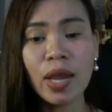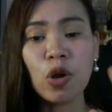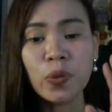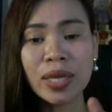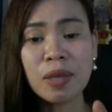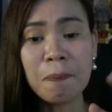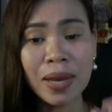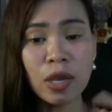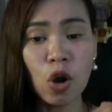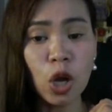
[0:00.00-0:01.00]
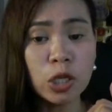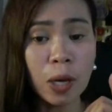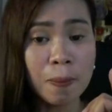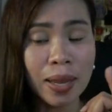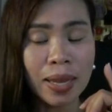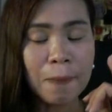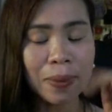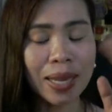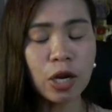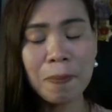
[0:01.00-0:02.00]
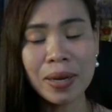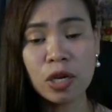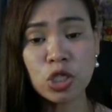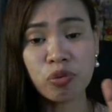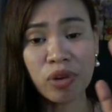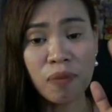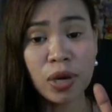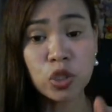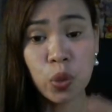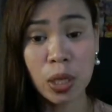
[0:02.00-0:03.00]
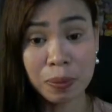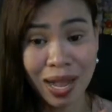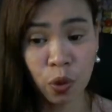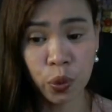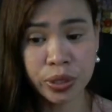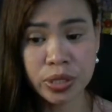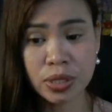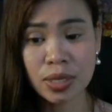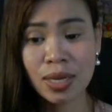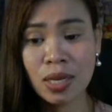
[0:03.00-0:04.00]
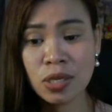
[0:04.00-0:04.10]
I already play all your, I play your videos for about 12 hours.